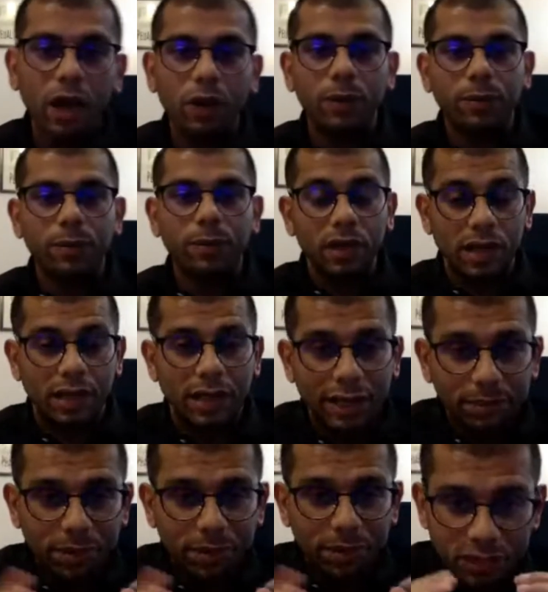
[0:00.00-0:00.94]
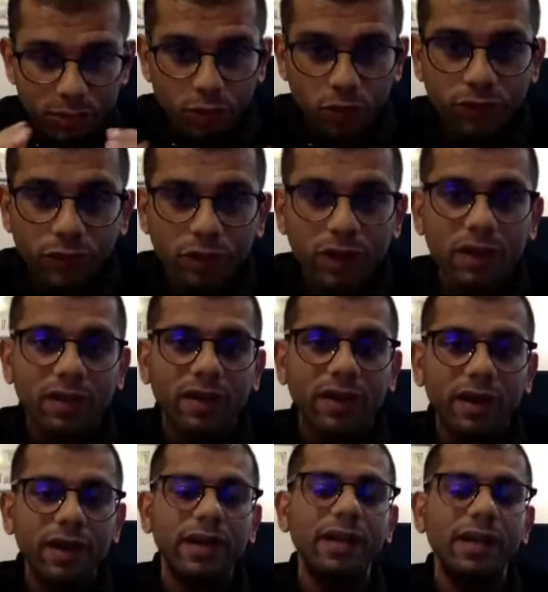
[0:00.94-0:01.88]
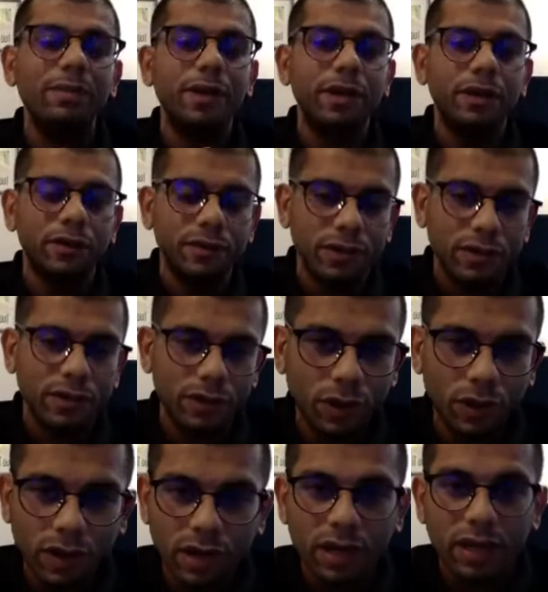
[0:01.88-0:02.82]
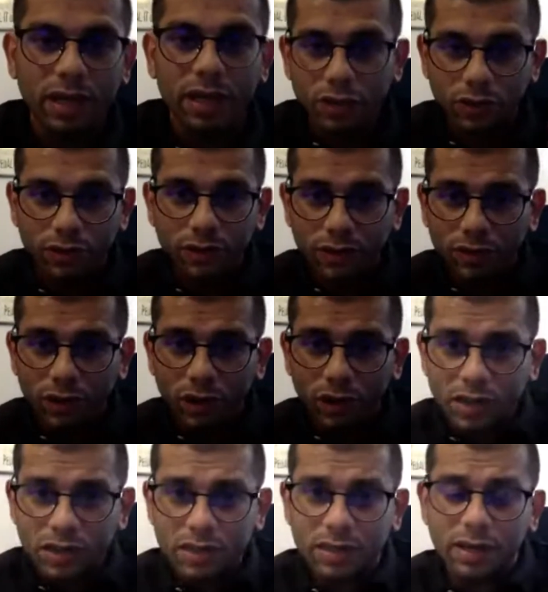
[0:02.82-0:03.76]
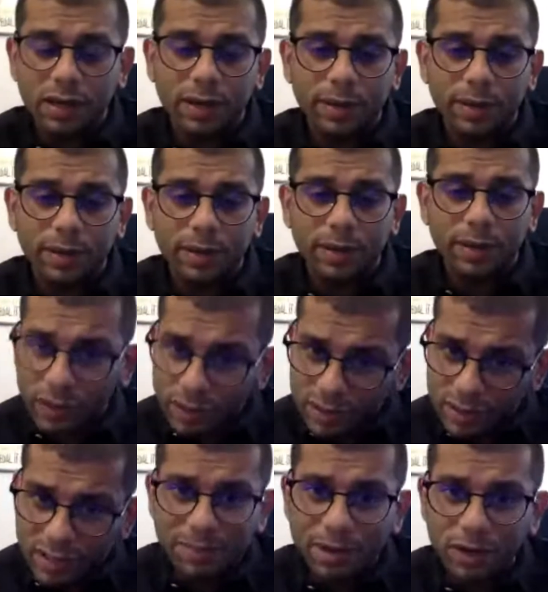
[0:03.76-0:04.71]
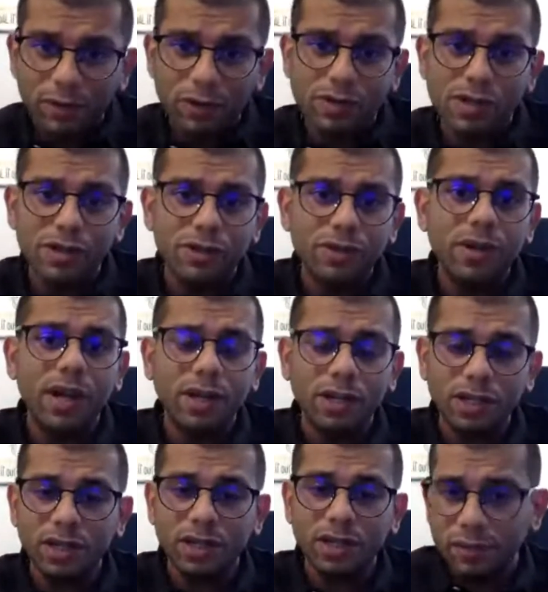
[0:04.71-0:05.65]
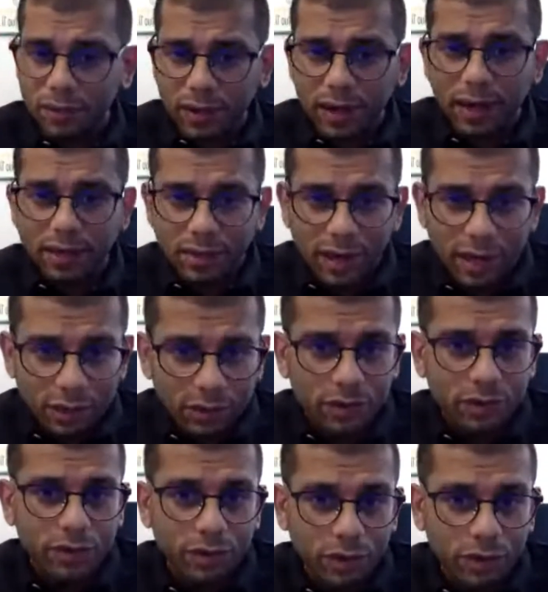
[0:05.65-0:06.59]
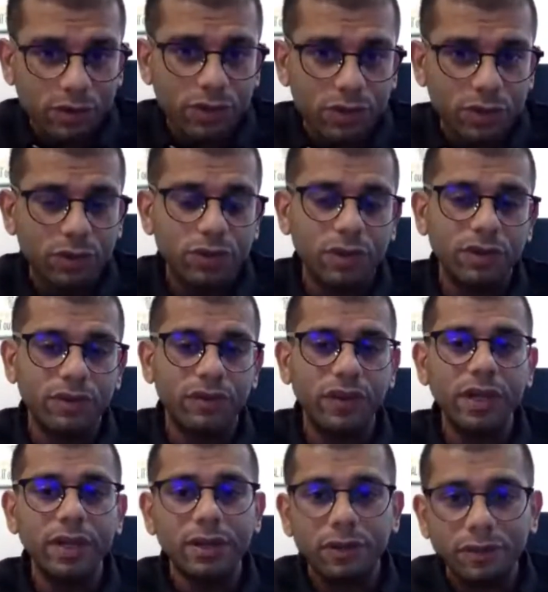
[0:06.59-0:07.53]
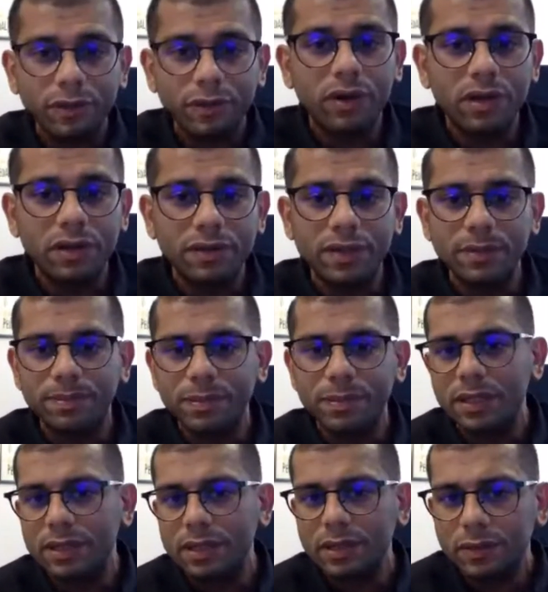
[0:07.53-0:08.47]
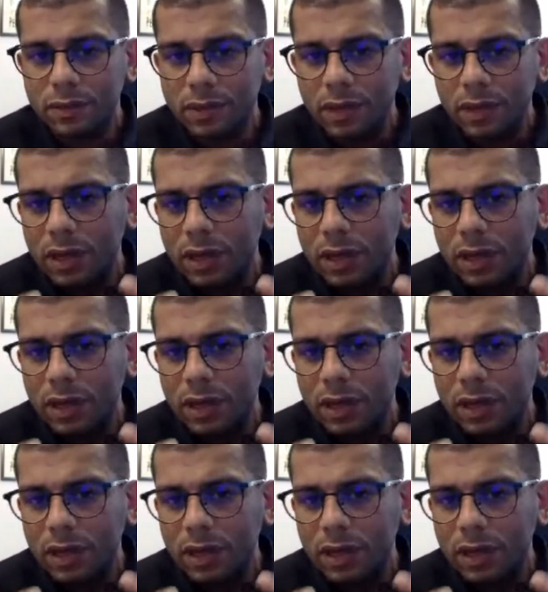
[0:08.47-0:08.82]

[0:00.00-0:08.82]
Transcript: Now, let me just move to the third element of this talk. So we've got, first element was introduction, where I tried to introduce you to the field of law development and